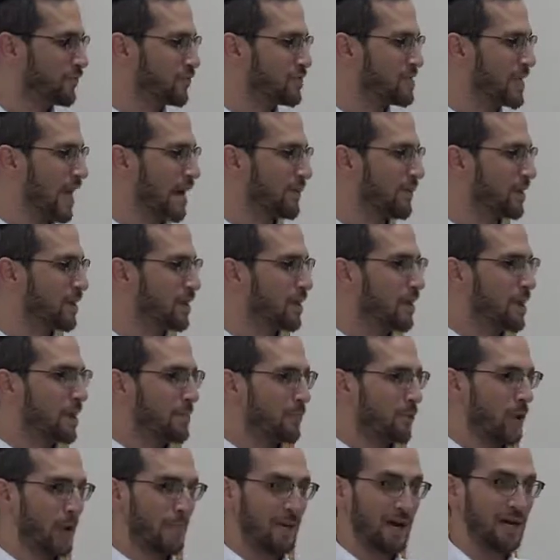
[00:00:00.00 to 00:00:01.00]
topic.
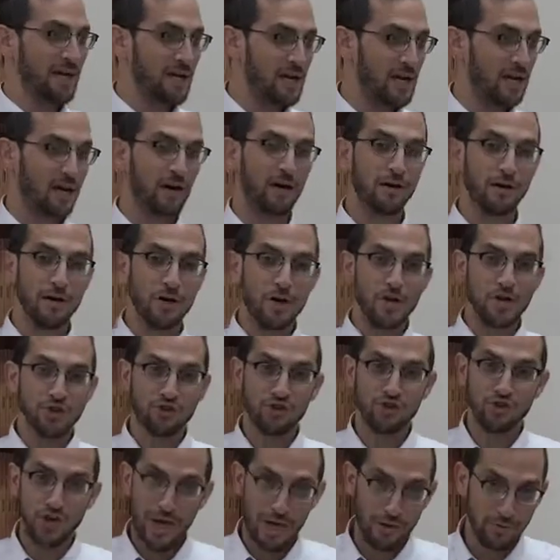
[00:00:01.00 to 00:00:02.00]
But what about here?
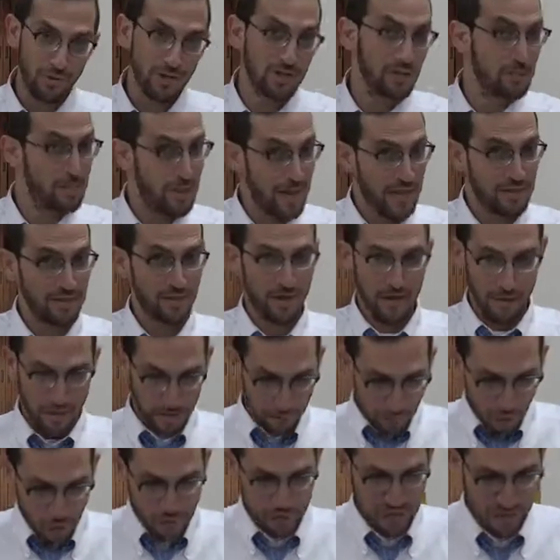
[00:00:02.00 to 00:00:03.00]
So generally, the
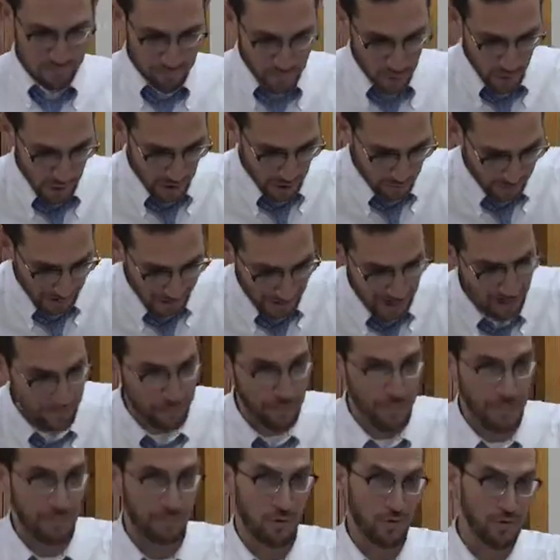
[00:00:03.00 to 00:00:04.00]
poskim talk about it,
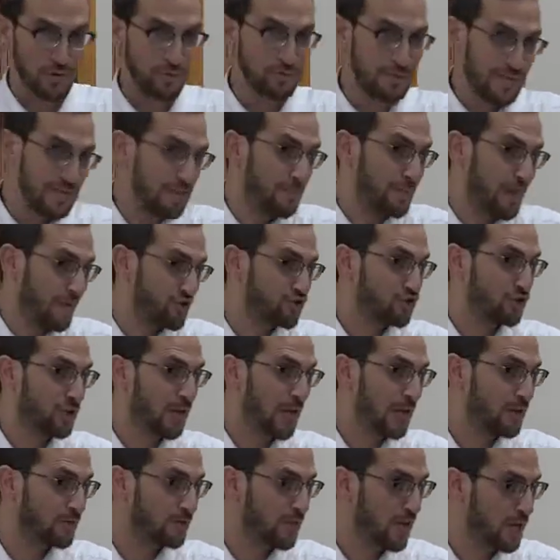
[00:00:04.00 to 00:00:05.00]
but the poskim say the man should
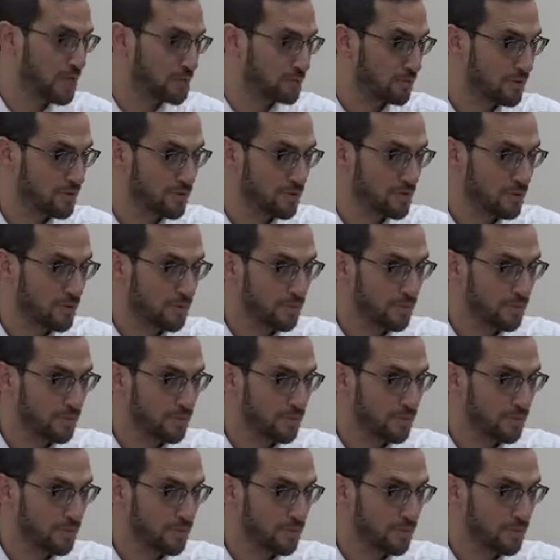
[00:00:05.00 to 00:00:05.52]
light, the husband.